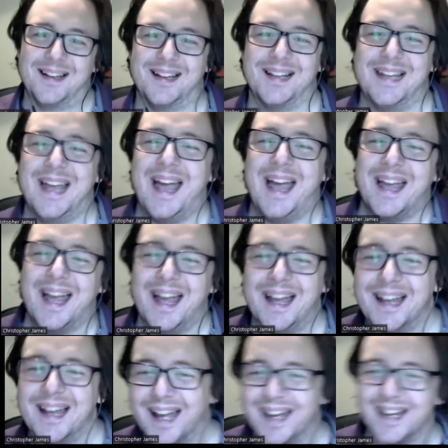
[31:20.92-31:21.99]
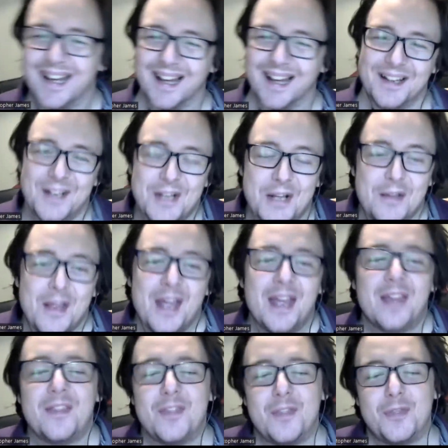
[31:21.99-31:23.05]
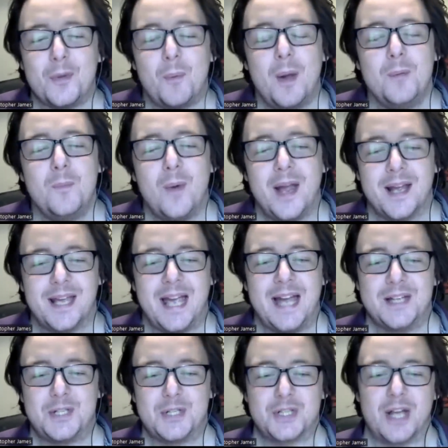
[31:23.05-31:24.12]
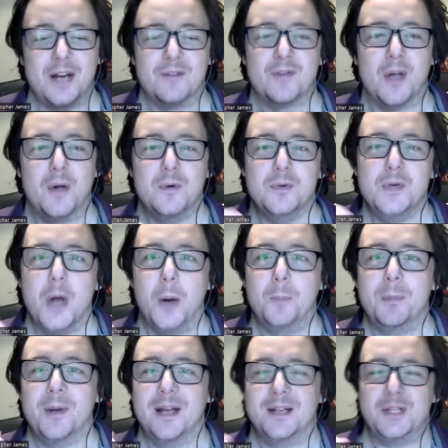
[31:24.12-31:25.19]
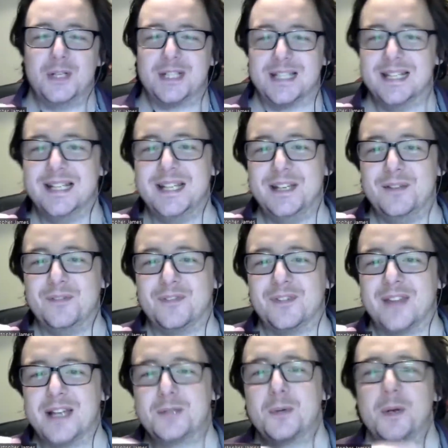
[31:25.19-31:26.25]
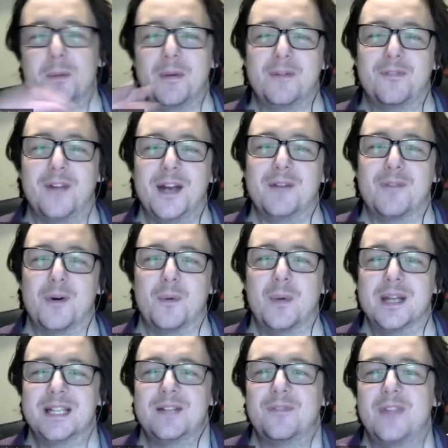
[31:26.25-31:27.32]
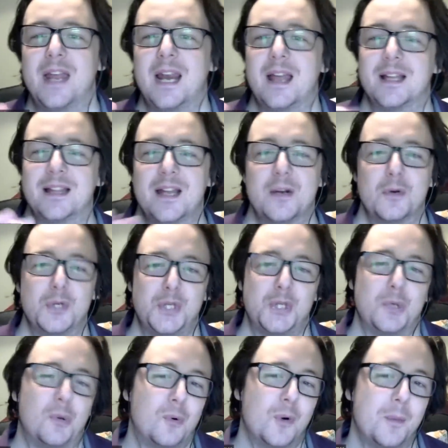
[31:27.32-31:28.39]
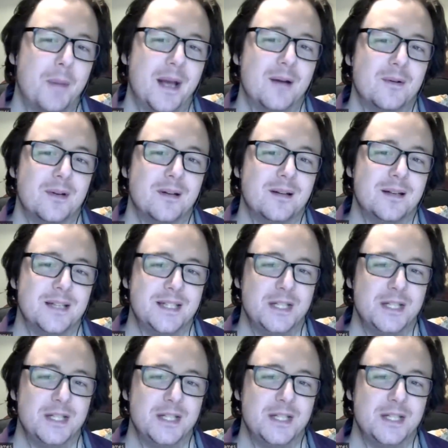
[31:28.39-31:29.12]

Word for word: yeah, the one where cats just kind of go nope and just leave. That's one of my favorite ones. If they're like they're not sure about a